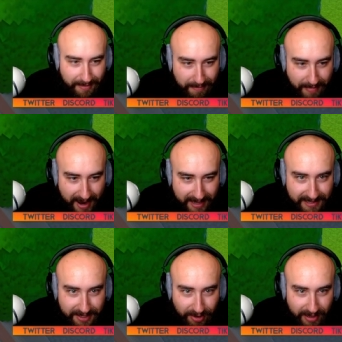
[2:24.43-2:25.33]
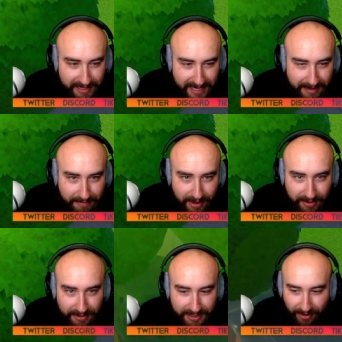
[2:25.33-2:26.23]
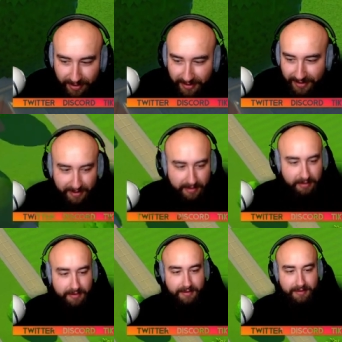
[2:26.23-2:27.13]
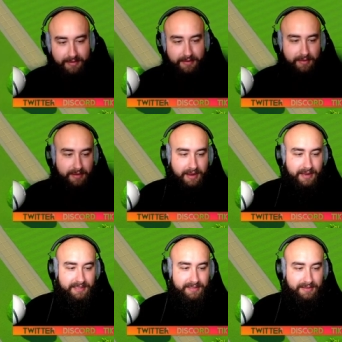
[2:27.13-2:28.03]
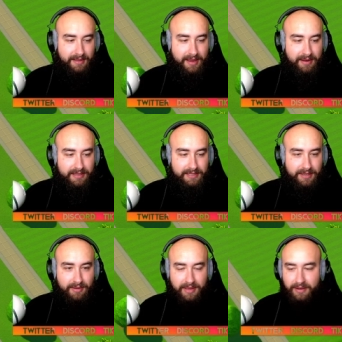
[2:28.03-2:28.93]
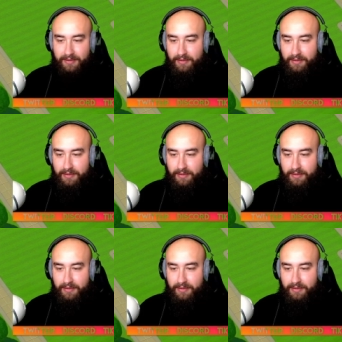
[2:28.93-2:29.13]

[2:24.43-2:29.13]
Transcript: Man's got his Timberlands on. Okay, let's Okay, let's go again.